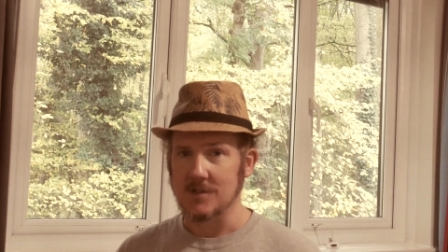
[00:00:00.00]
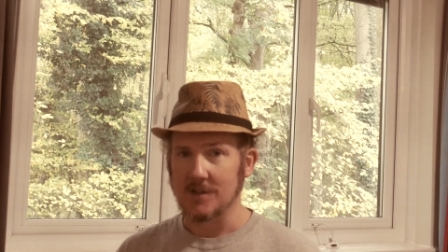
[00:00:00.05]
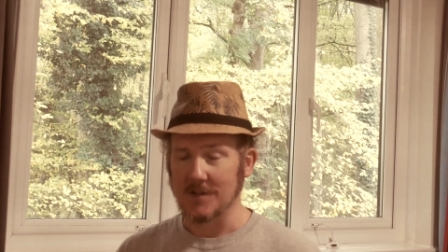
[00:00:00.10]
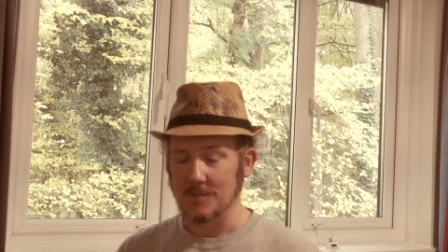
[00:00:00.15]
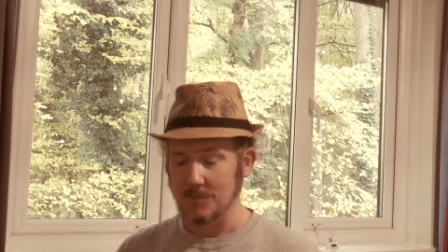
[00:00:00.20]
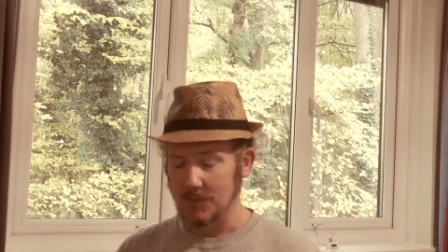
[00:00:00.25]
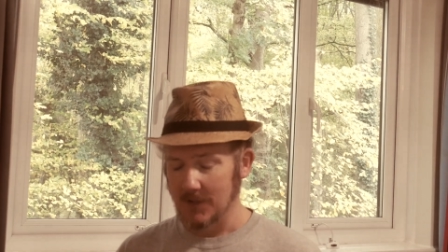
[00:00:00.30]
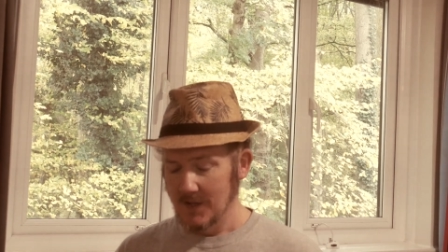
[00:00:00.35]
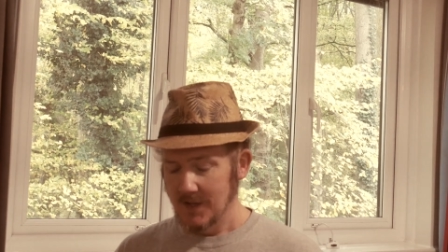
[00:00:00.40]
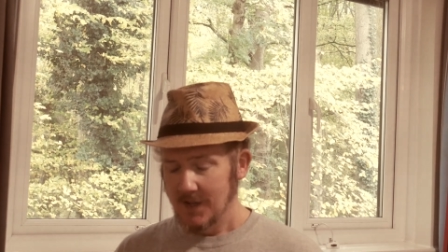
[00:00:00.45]

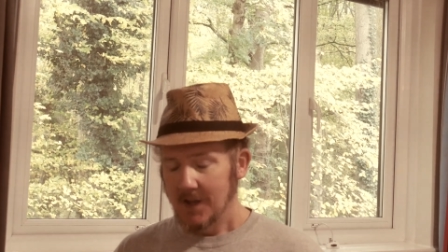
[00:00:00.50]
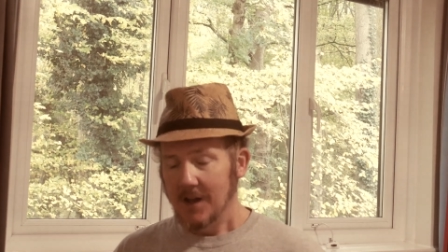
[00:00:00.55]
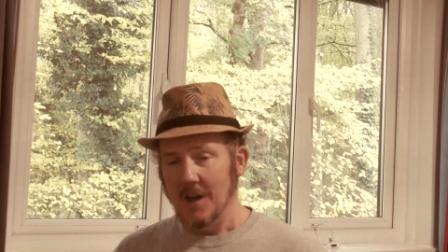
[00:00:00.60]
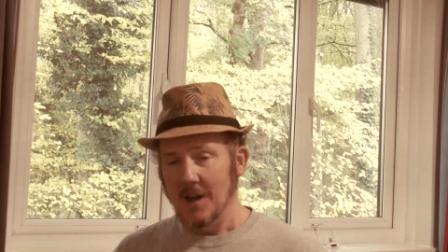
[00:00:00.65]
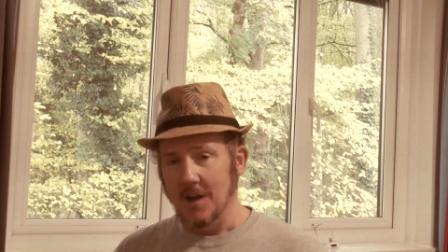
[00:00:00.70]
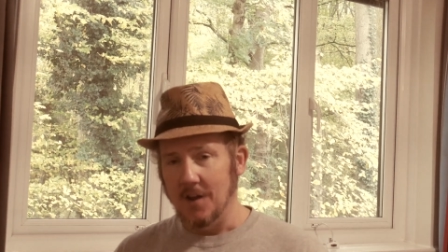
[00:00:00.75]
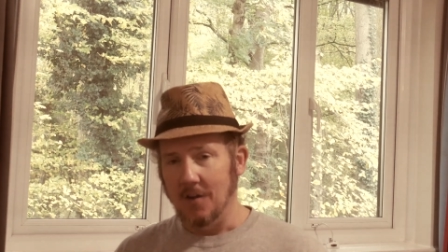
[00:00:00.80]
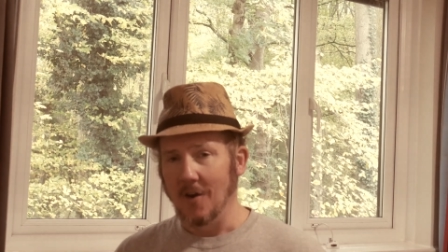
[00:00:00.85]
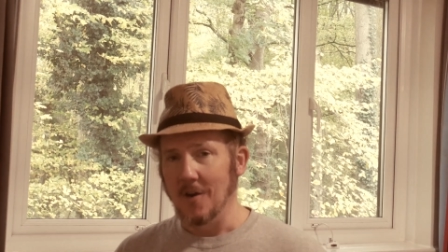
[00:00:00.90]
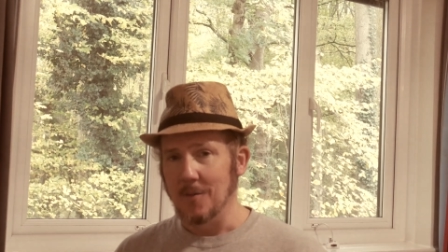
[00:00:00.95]
team,
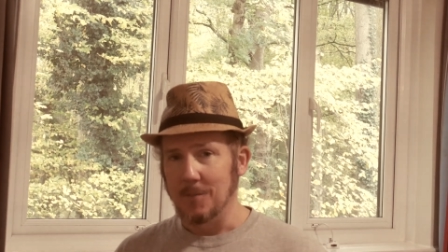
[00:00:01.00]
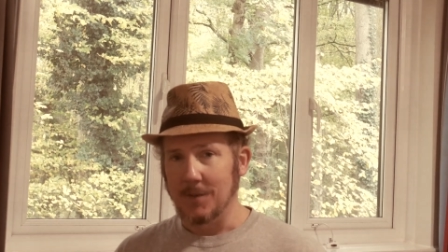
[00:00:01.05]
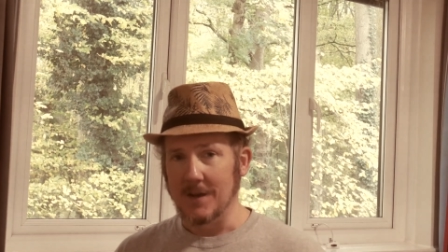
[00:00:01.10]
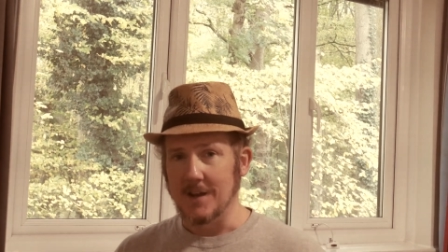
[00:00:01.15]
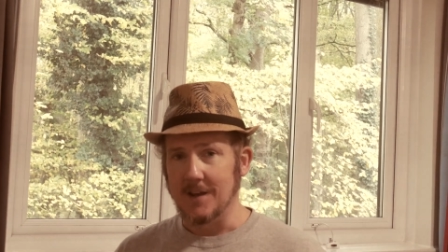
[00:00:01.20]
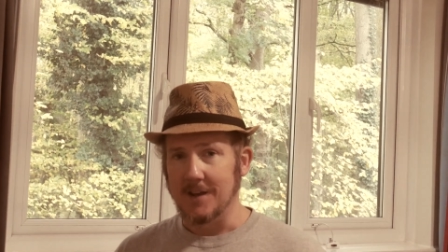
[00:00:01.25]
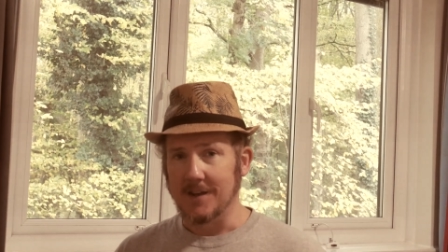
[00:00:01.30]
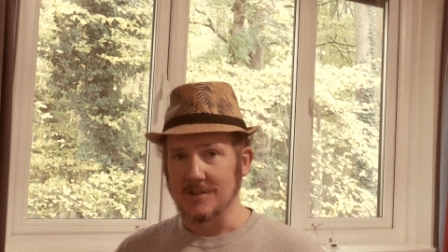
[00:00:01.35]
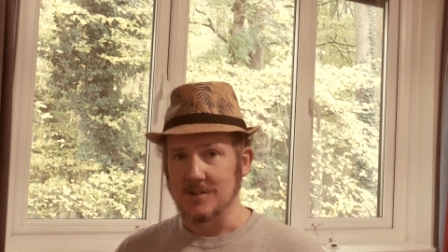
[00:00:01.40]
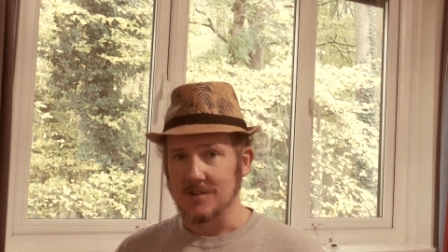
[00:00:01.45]
and I'm
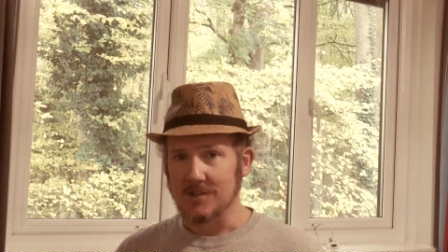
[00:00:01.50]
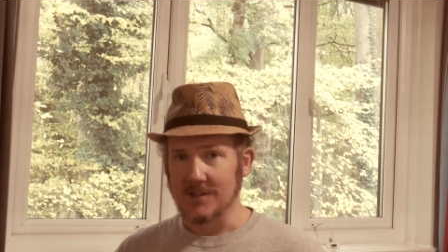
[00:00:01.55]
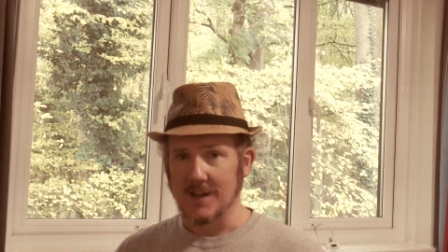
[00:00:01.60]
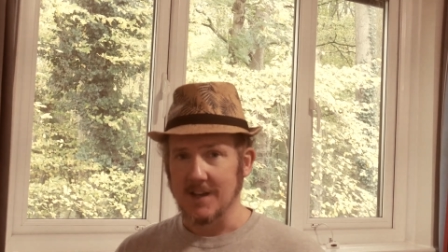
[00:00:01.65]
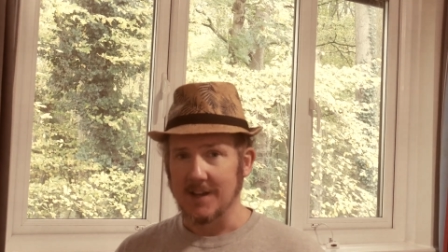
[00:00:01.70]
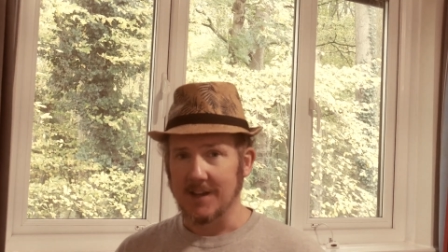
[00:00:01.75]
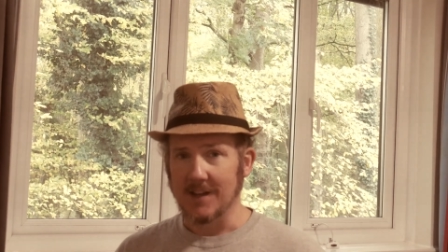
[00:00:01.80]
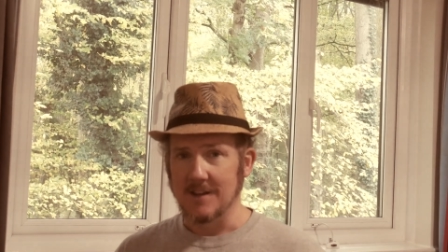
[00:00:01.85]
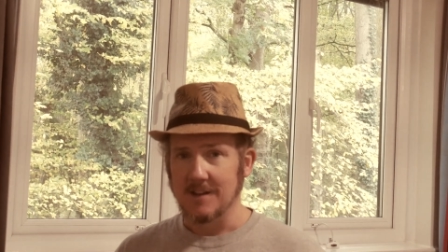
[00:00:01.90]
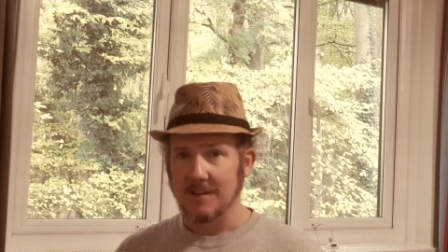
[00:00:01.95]
here to
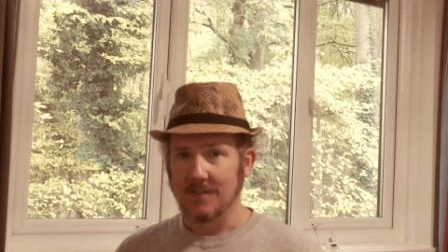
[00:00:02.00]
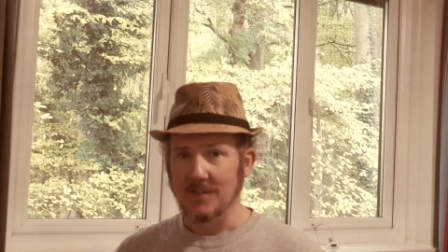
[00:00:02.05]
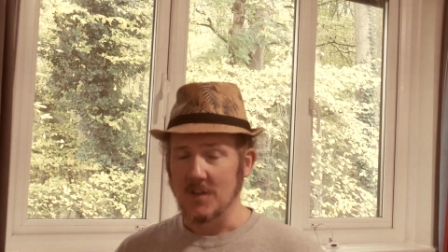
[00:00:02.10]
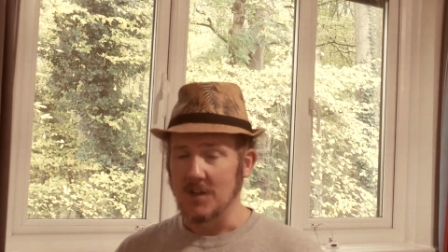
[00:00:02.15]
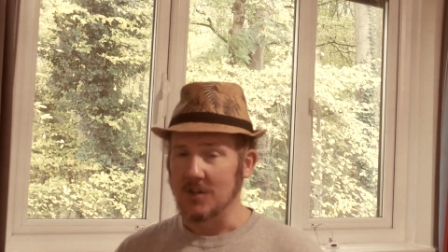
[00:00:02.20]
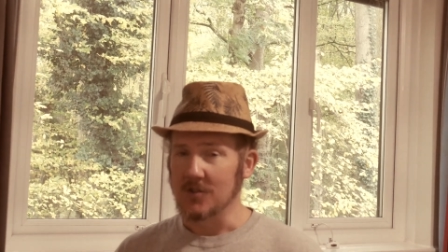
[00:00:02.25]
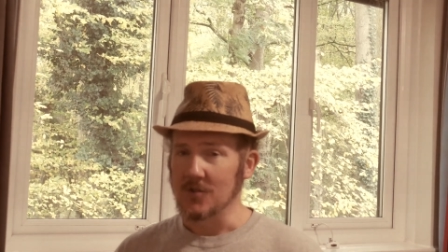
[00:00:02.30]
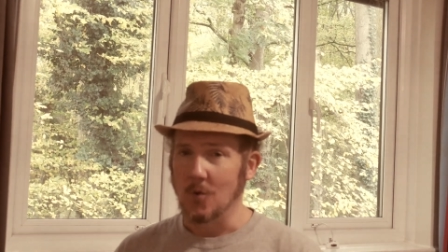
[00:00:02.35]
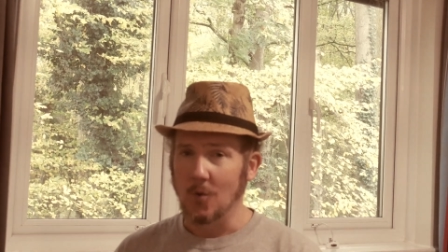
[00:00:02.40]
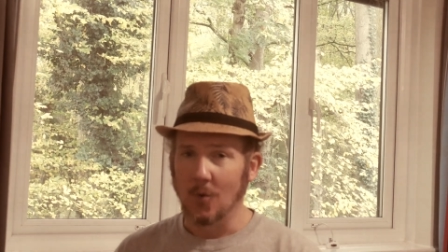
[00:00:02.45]
say that it's